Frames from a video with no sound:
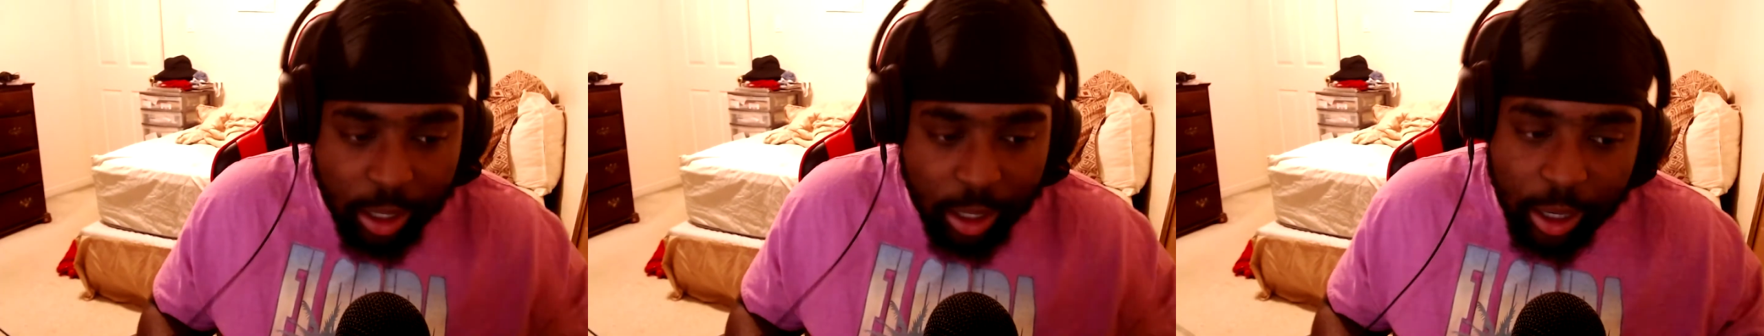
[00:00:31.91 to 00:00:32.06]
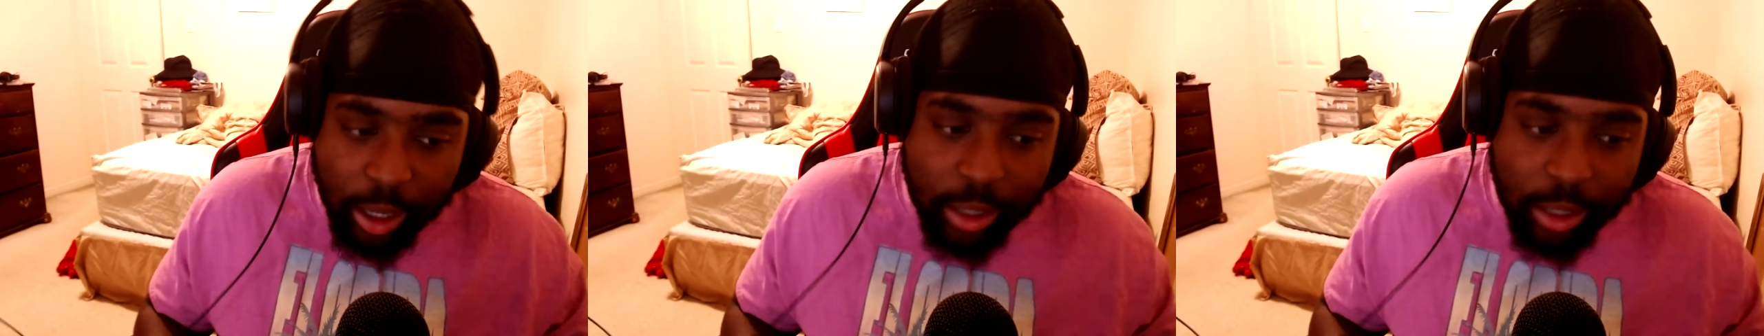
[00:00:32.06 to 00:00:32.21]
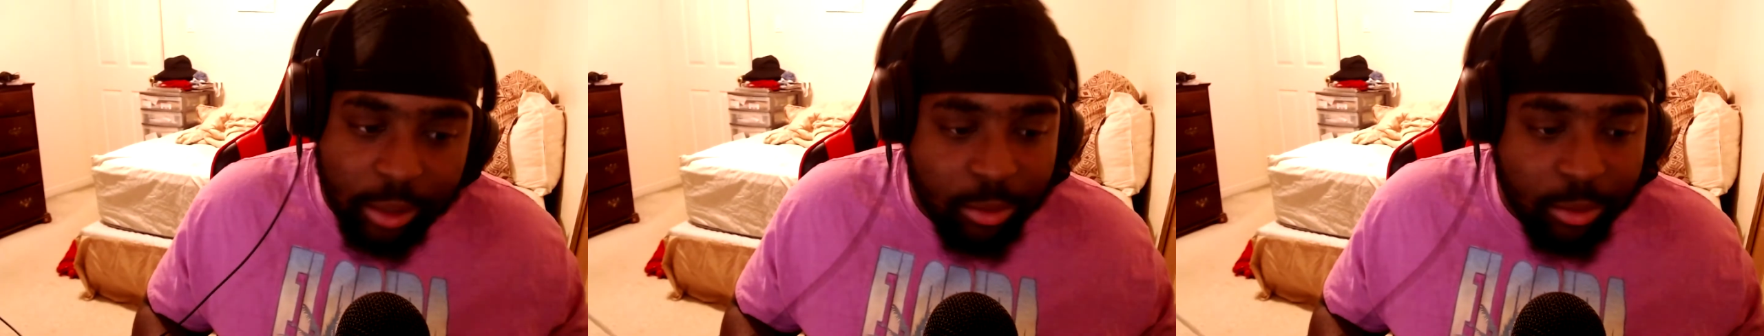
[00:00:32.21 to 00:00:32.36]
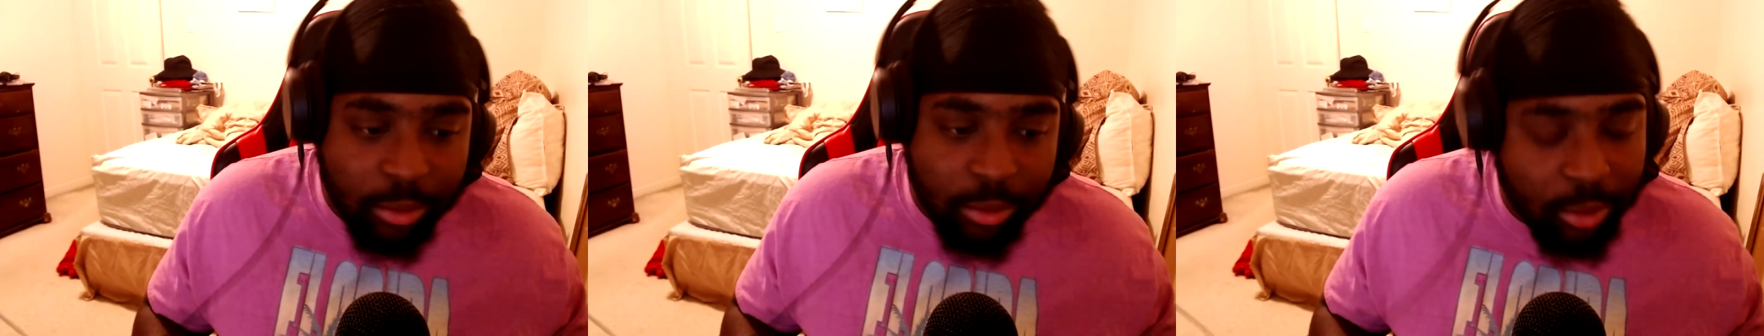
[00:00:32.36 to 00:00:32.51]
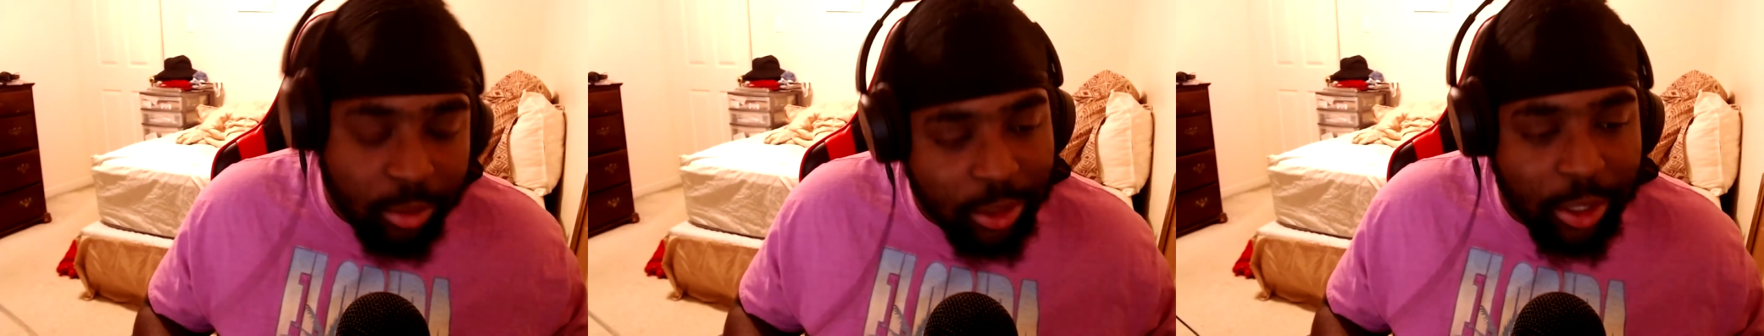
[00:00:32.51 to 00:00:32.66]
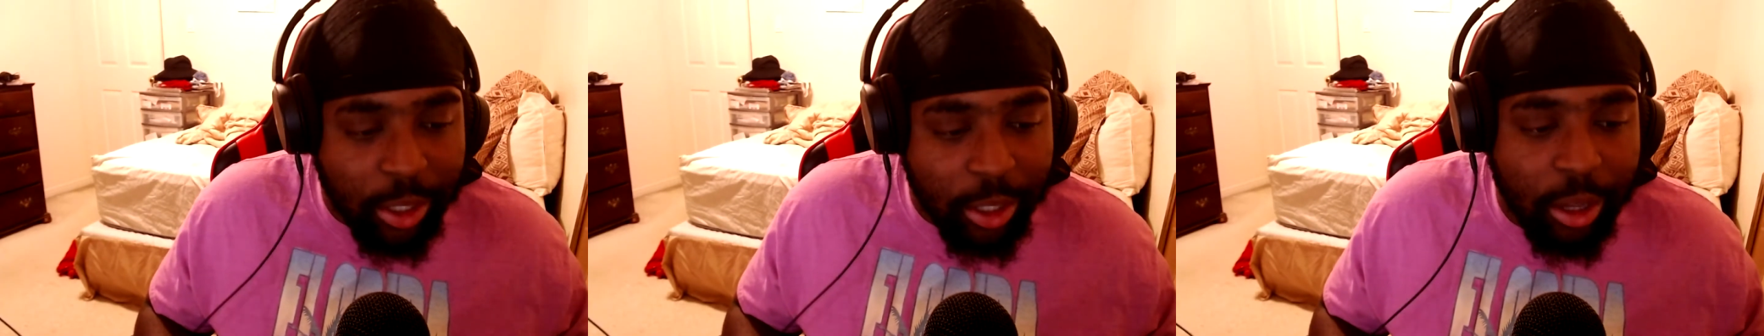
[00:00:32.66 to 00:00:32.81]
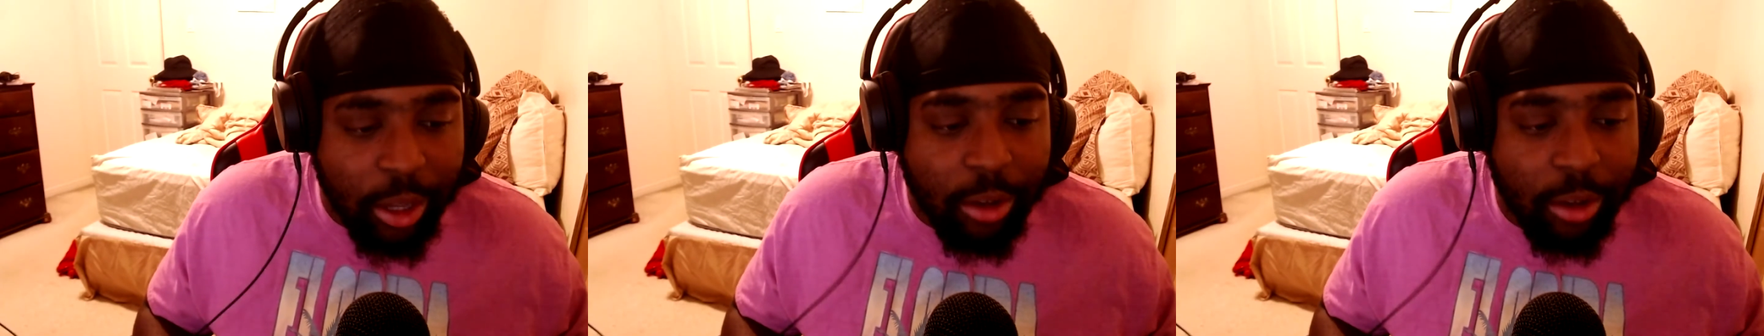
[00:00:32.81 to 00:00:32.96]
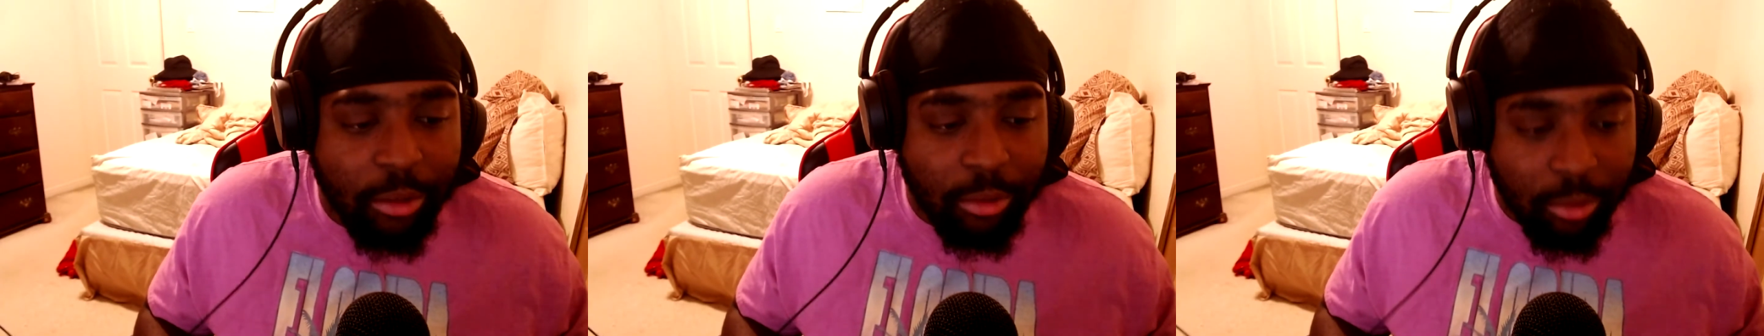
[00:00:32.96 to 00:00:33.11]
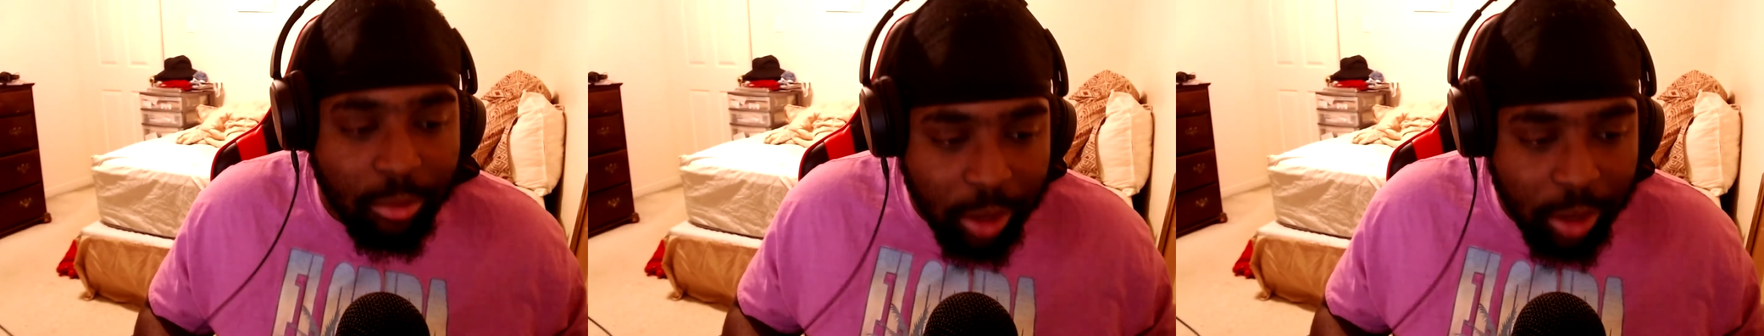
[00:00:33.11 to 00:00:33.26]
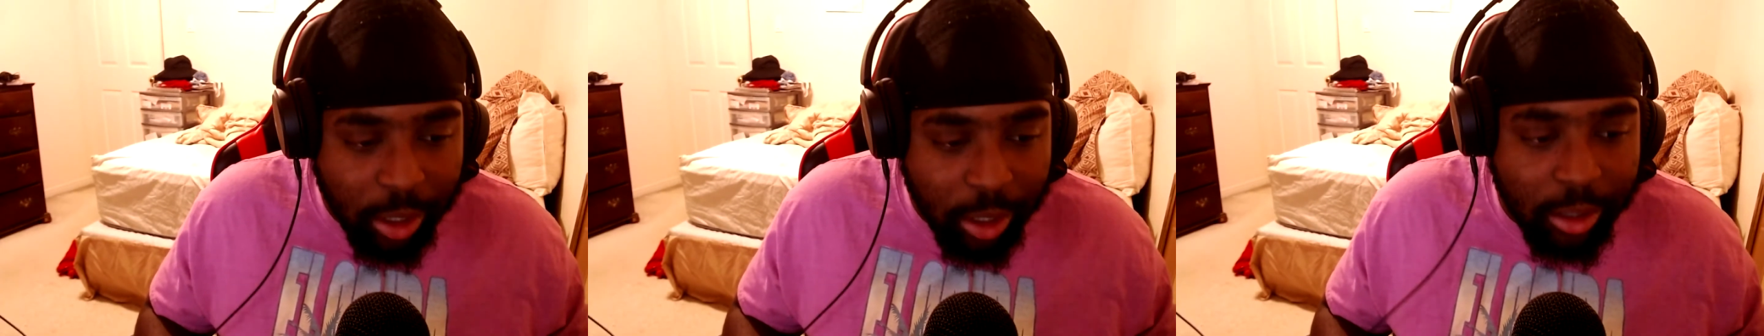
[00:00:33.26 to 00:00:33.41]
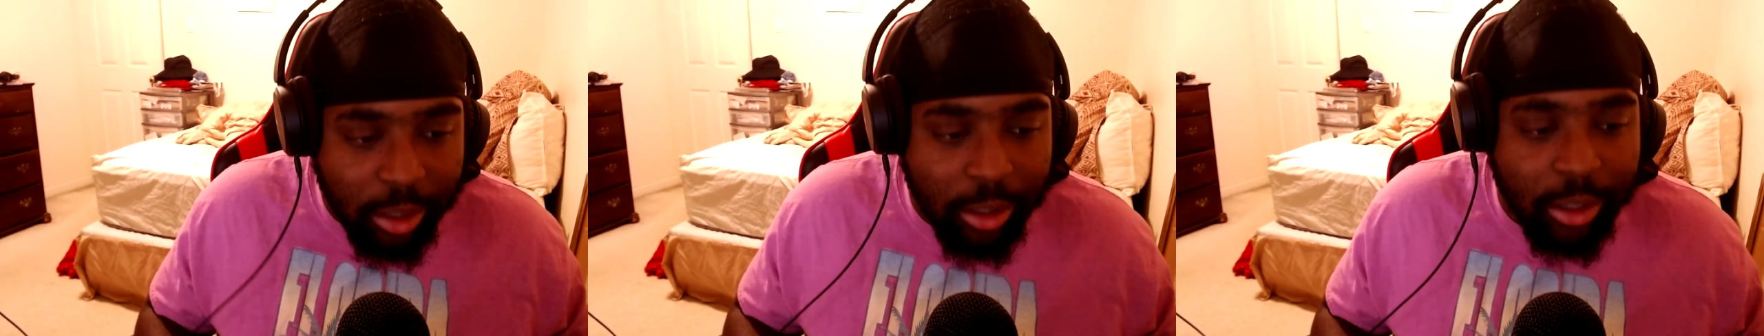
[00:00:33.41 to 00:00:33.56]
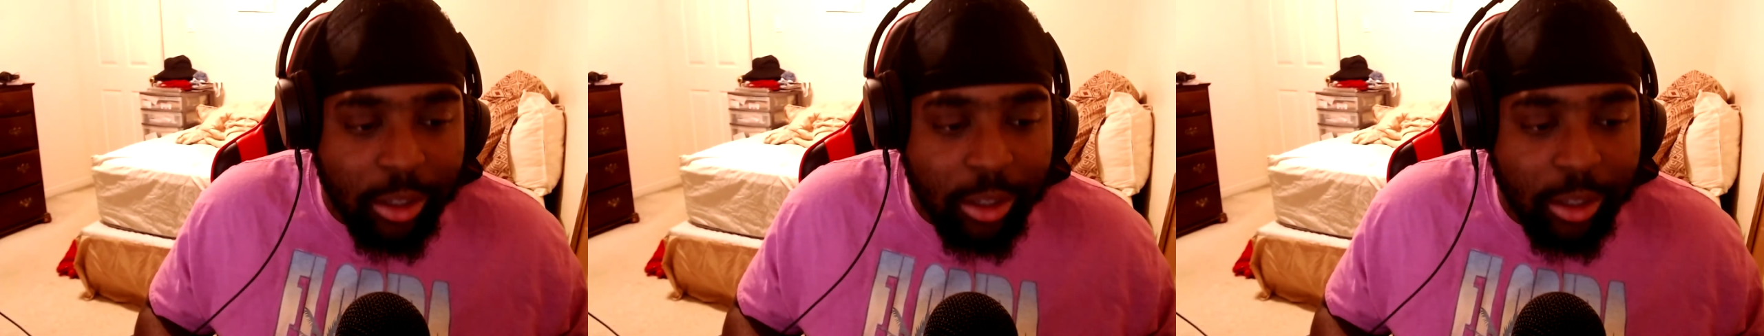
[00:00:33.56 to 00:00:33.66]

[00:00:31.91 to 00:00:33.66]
And we're just gonna get right